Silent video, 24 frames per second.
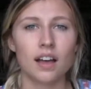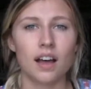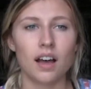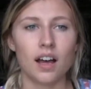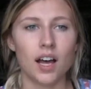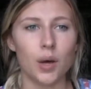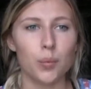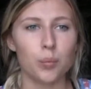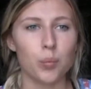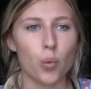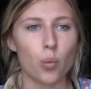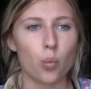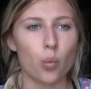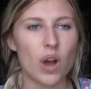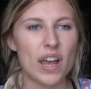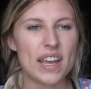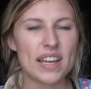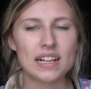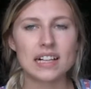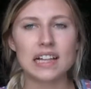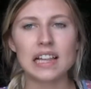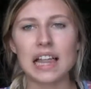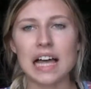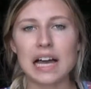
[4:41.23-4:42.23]

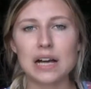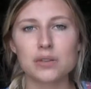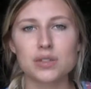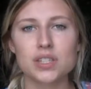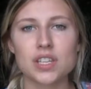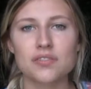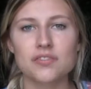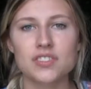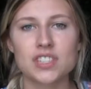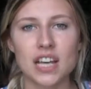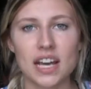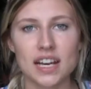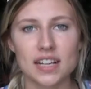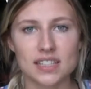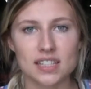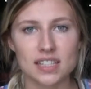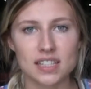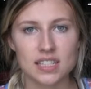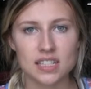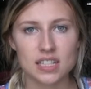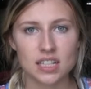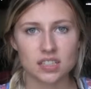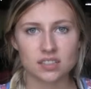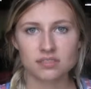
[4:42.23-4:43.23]
clouds of
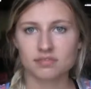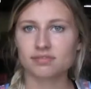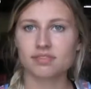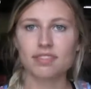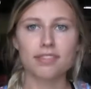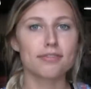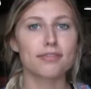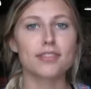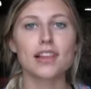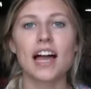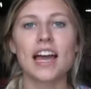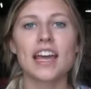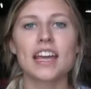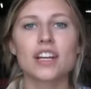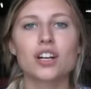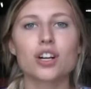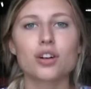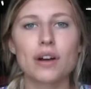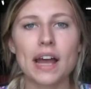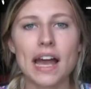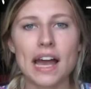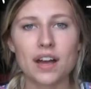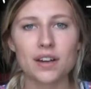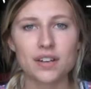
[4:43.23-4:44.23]
dust flying
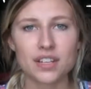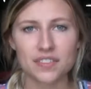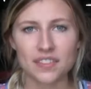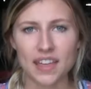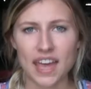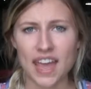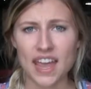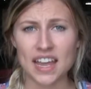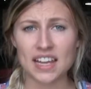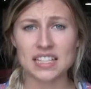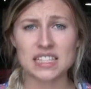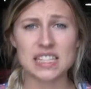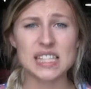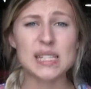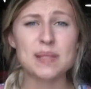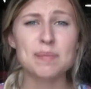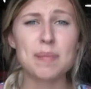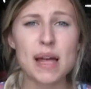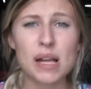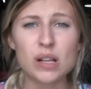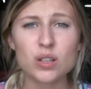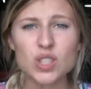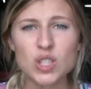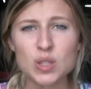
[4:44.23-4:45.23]
around and the hay
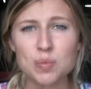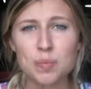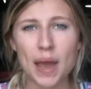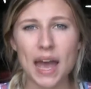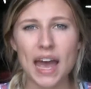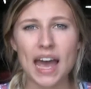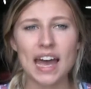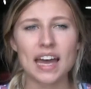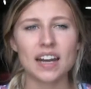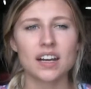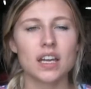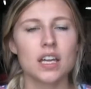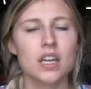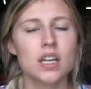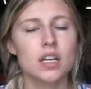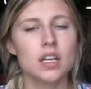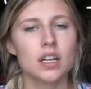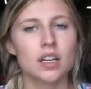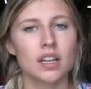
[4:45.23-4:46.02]
smells bad,